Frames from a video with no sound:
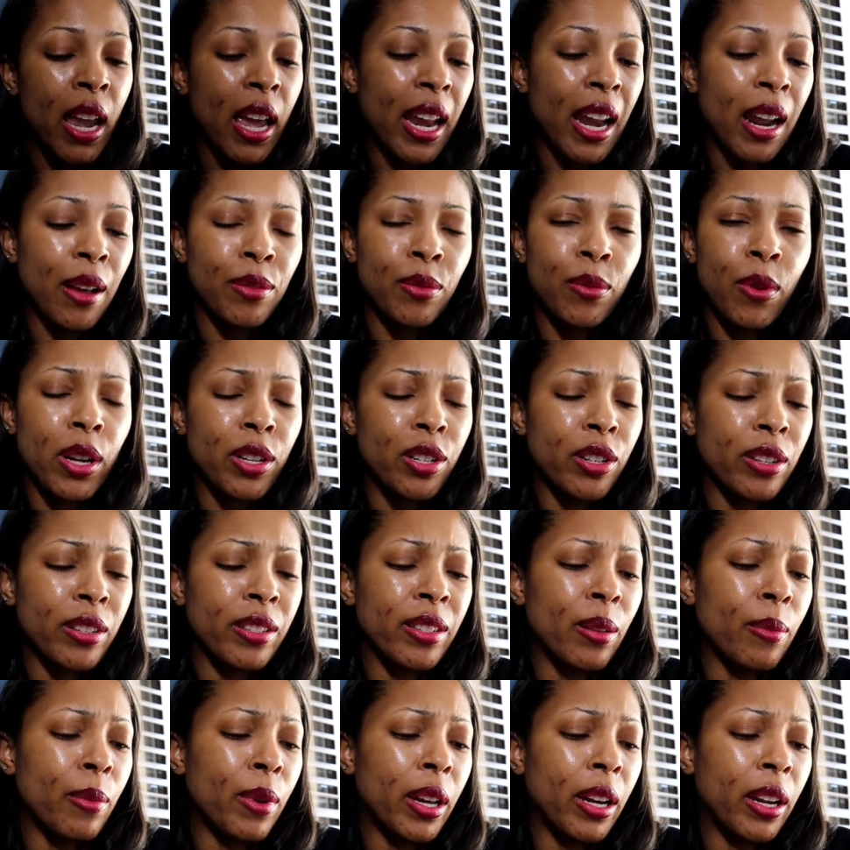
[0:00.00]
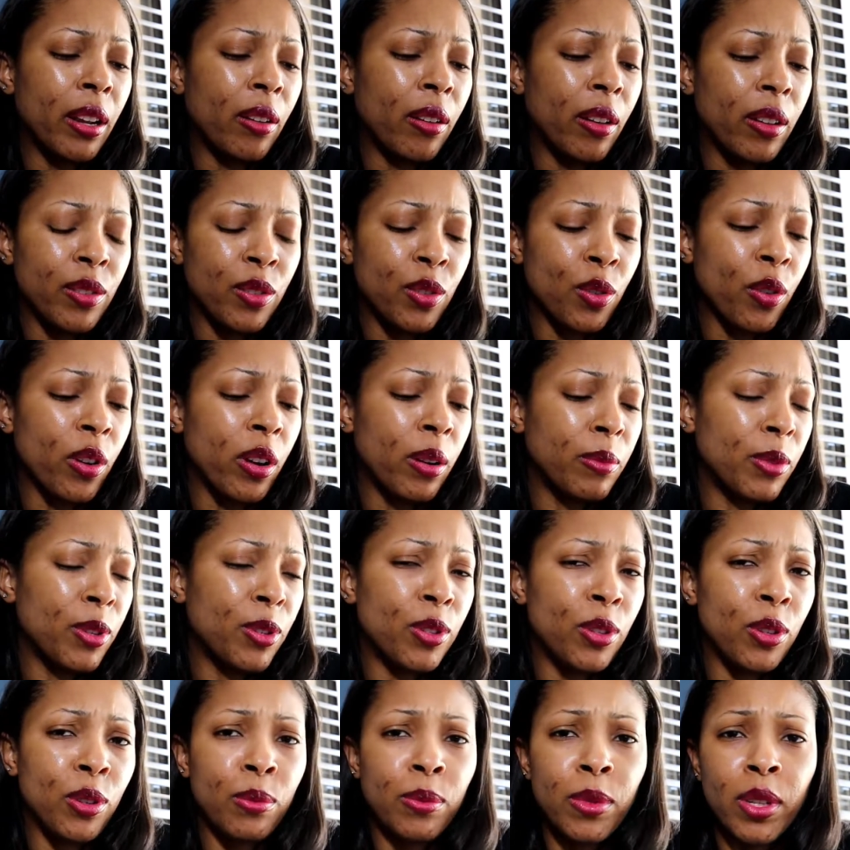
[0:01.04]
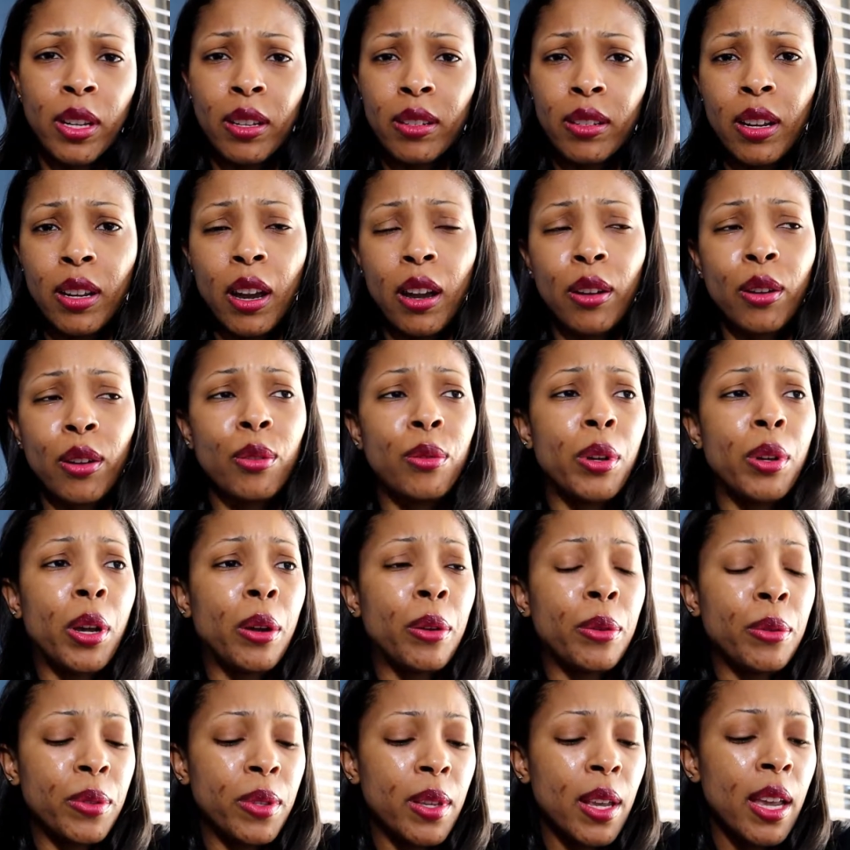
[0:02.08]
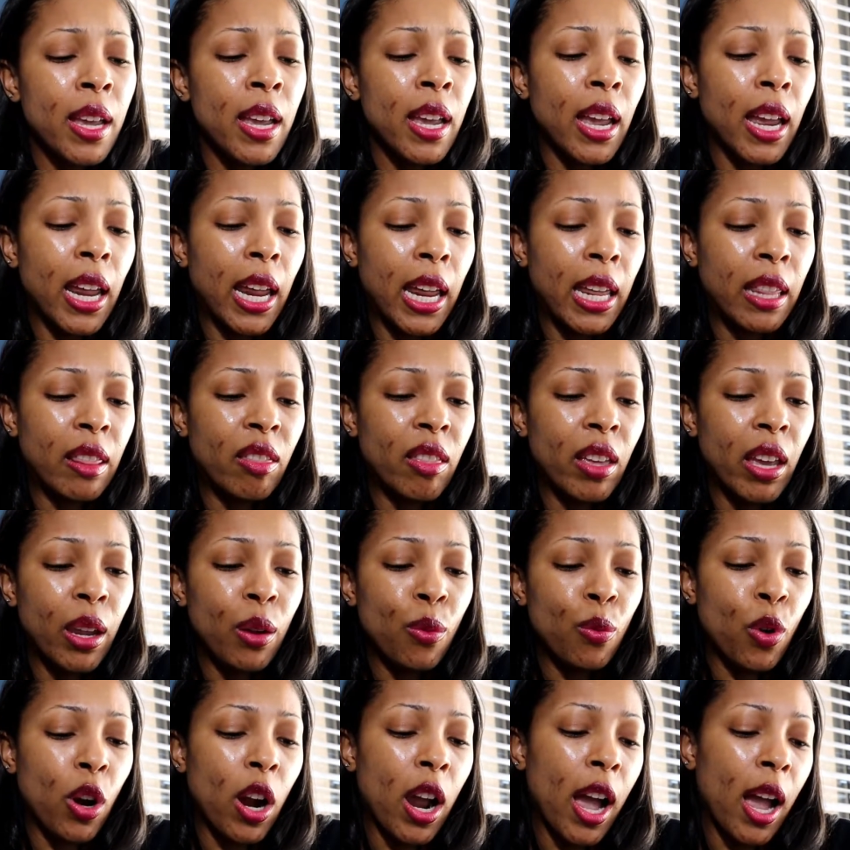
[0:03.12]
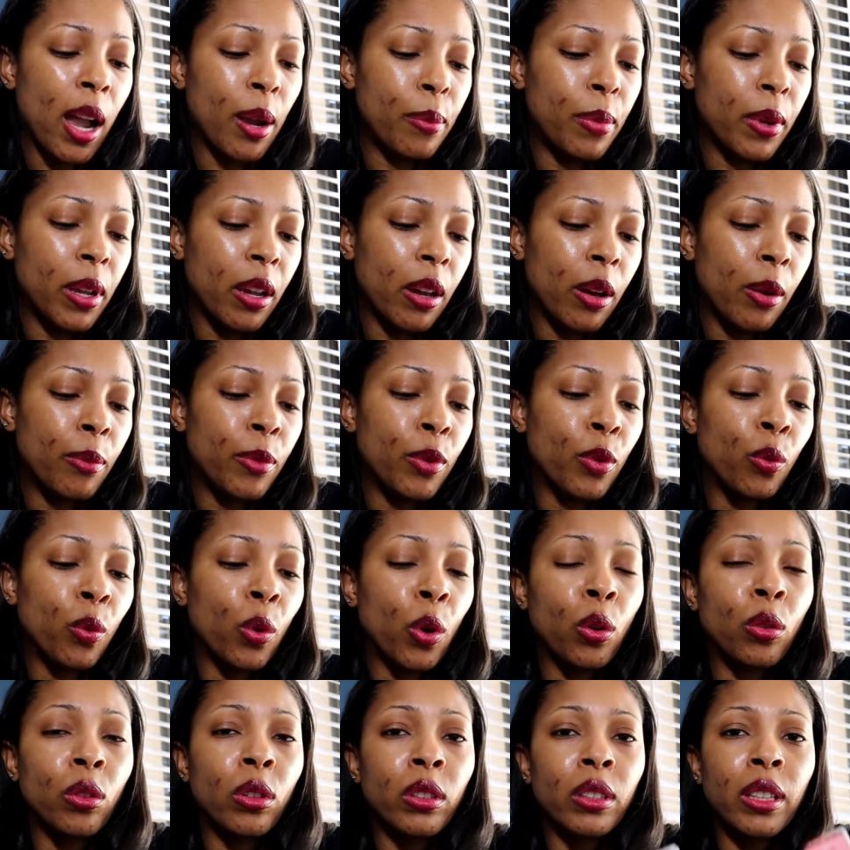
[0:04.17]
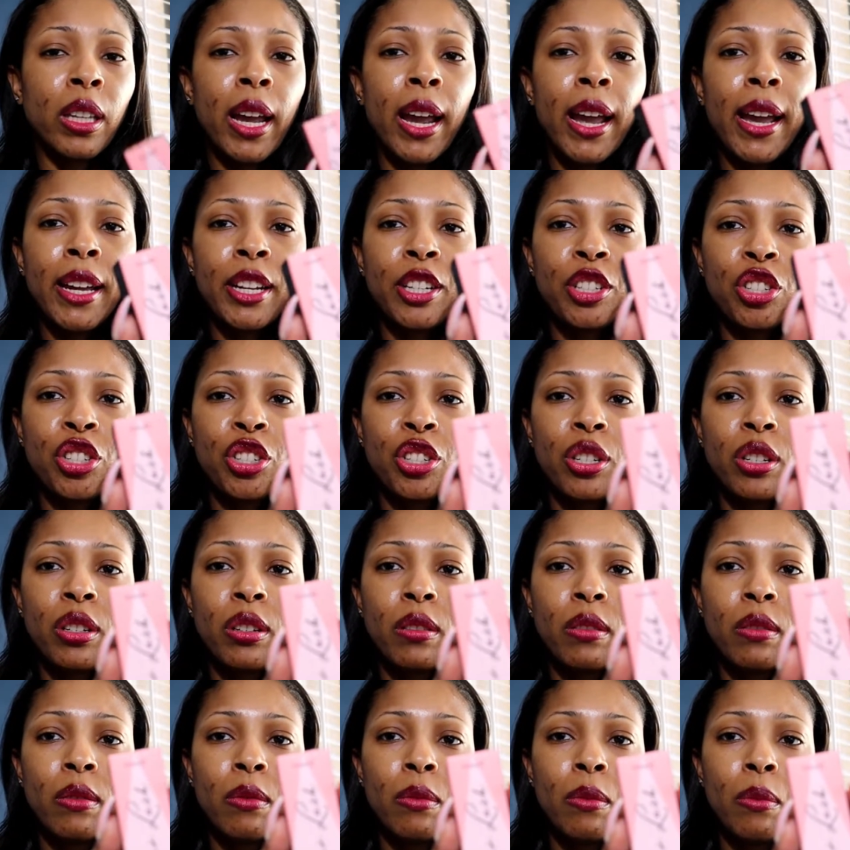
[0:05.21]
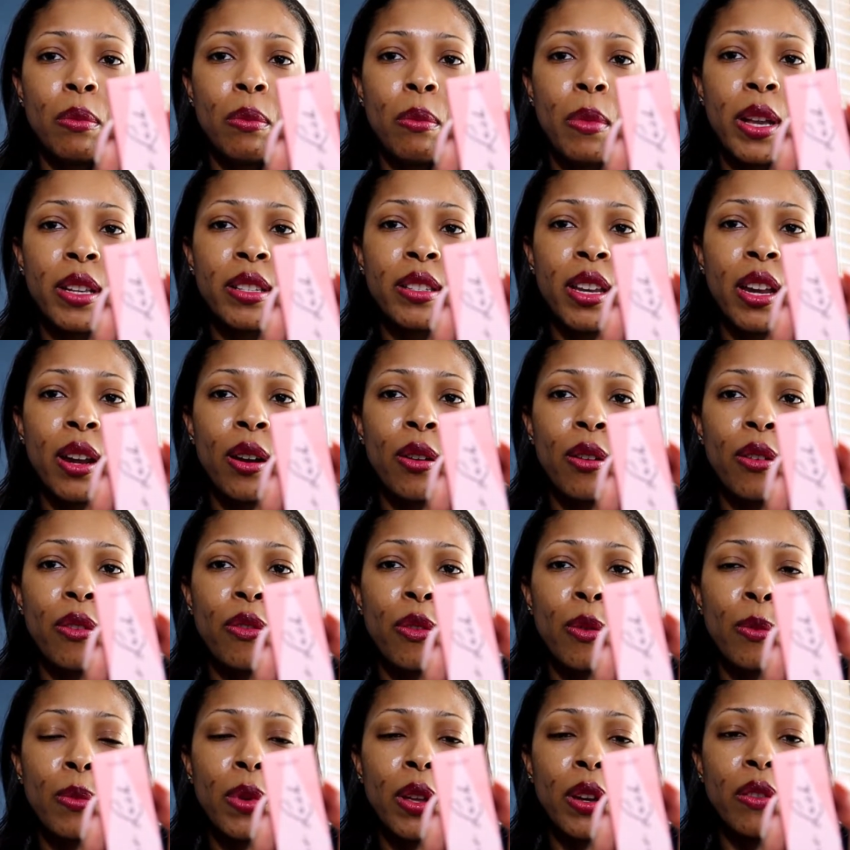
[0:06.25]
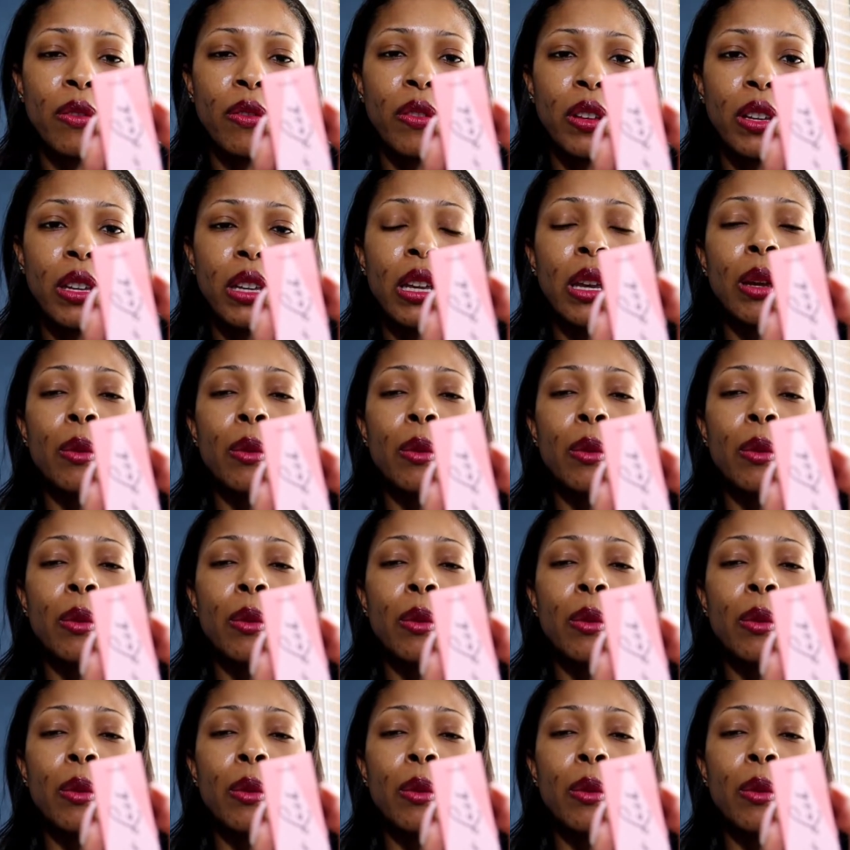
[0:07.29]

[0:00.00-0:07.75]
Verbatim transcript: And I was watching somebody on Instagram, YouTube, TikTok, who knows, and they were hyping up the roller lash mascara from Benefit.